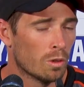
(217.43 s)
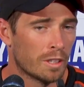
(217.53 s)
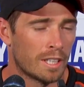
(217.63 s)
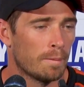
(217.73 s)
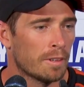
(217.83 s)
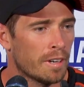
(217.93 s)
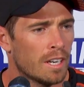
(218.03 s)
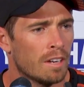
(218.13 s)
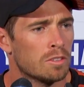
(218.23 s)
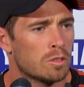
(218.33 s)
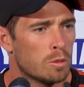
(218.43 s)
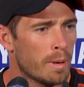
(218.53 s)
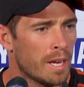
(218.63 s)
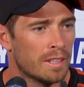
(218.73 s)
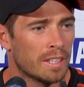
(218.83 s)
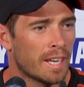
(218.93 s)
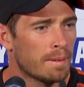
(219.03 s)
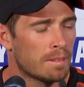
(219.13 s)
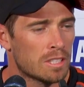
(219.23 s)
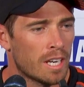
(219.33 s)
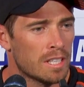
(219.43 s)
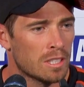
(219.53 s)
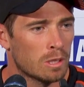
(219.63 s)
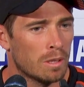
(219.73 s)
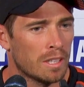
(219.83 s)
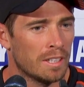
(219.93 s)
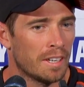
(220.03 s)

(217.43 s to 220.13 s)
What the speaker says: or a couple of great overs with the bat, and the game can change so quickly.